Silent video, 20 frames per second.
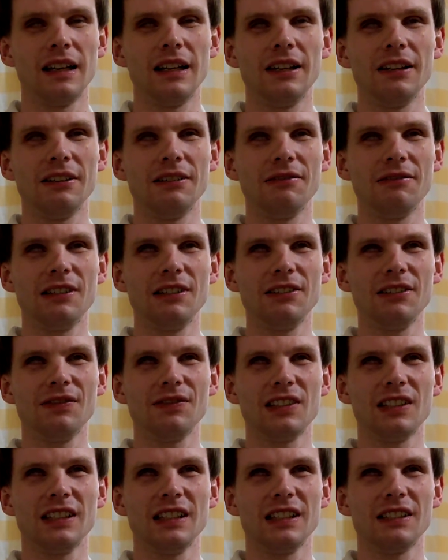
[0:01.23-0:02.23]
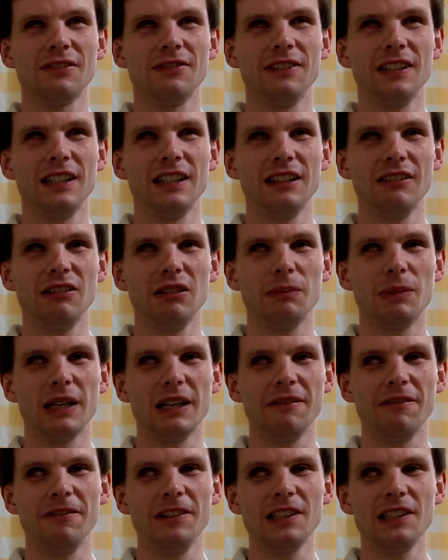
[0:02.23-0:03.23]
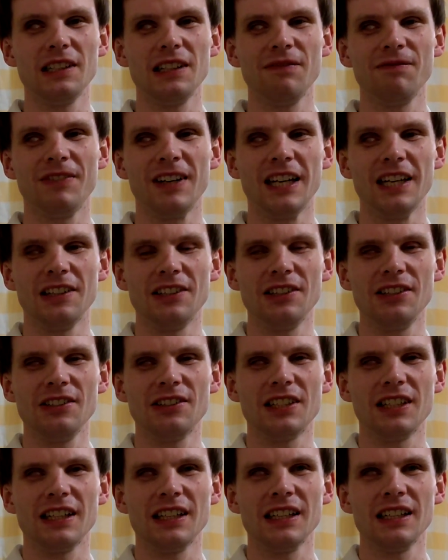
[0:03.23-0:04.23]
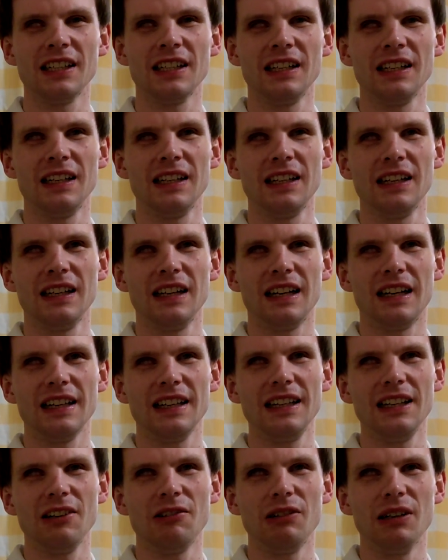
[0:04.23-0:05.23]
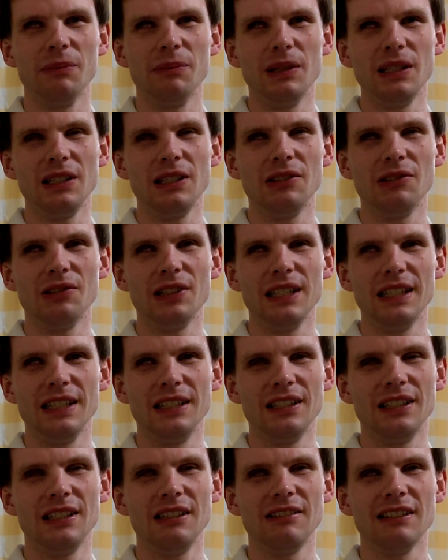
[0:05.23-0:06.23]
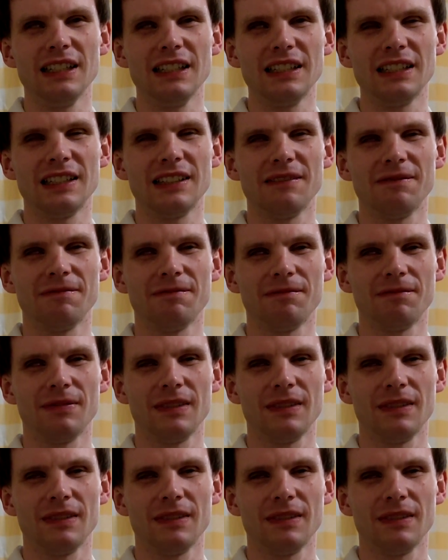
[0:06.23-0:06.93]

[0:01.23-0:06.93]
Hello, welcome to this video about vision impaired shooting and the equipment you'll need to do it.